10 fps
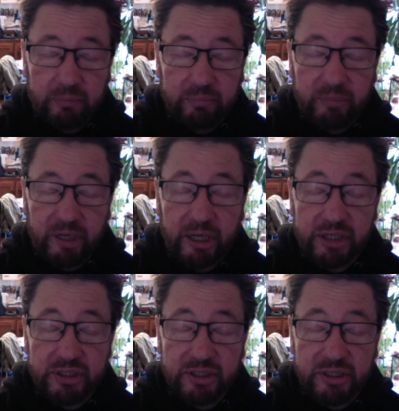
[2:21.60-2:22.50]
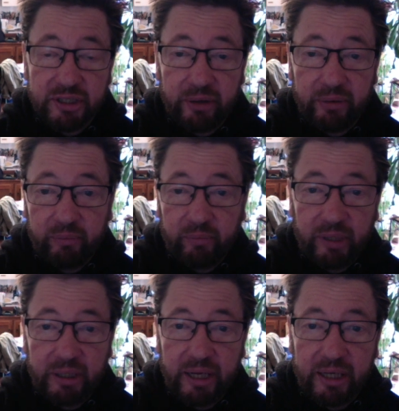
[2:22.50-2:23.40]
medications in tow, and
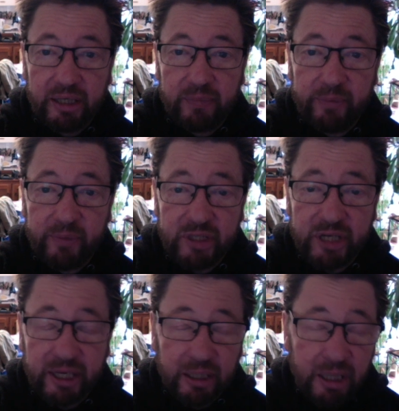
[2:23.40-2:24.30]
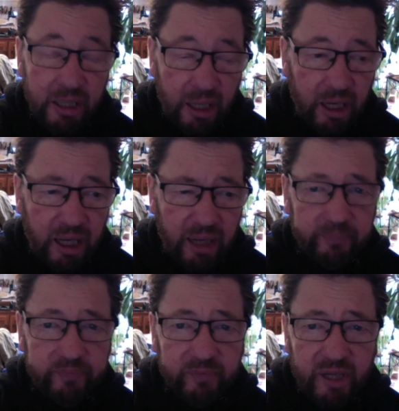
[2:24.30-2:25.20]
how do you keep them in check?
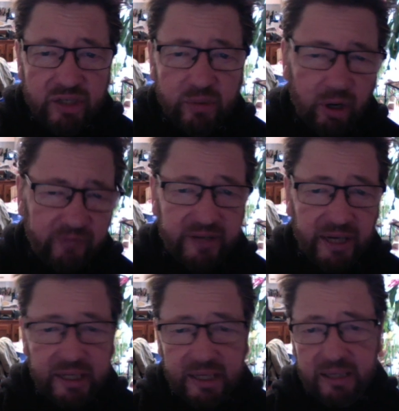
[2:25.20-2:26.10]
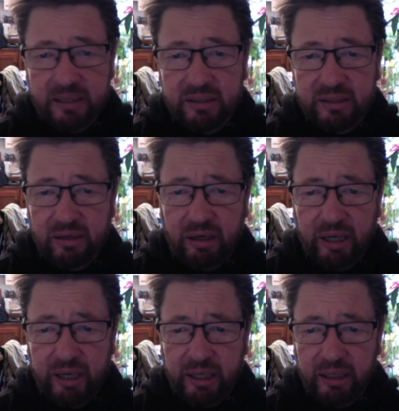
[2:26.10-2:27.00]
So what I've done is
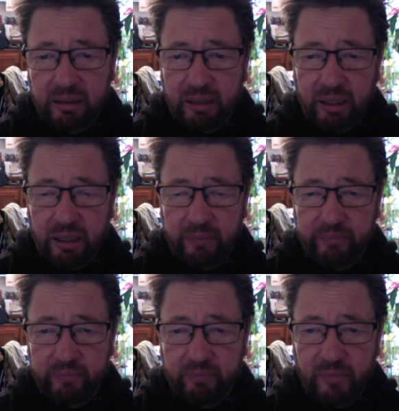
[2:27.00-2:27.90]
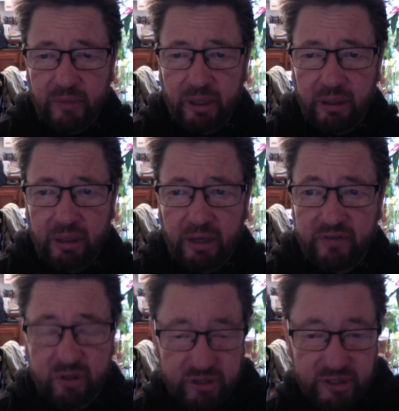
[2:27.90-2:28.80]
I have
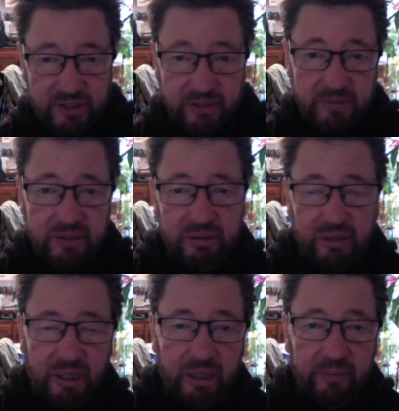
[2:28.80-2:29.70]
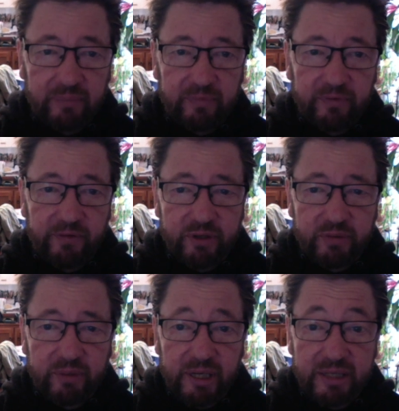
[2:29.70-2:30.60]
2 systems. First
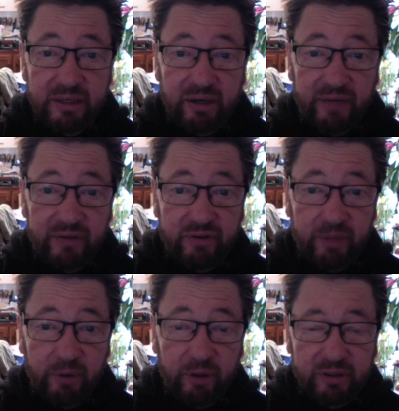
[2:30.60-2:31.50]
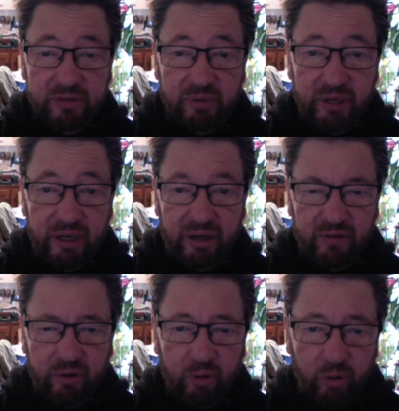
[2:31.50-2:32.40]
one is that I have a drug box where I've
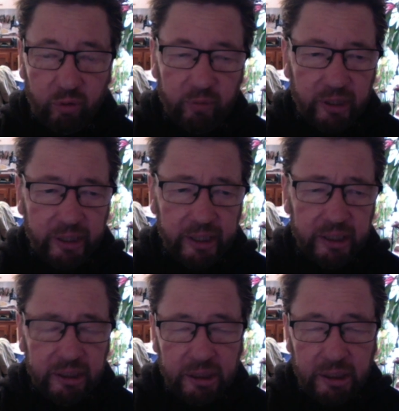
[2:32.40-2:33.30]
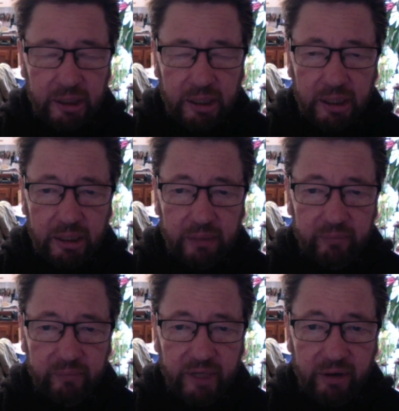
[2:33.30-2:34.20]
got all my
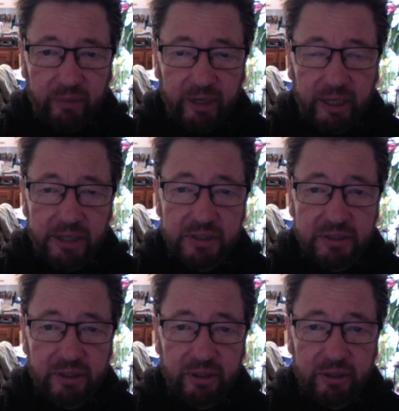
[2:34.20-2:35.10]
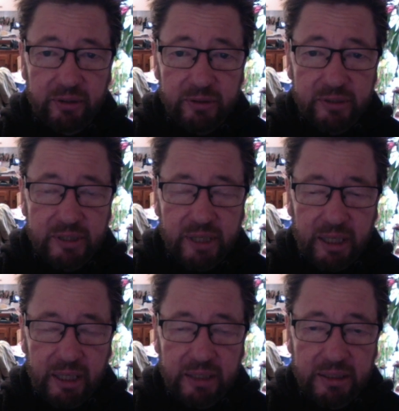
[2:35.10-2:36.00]
current medications that I use, and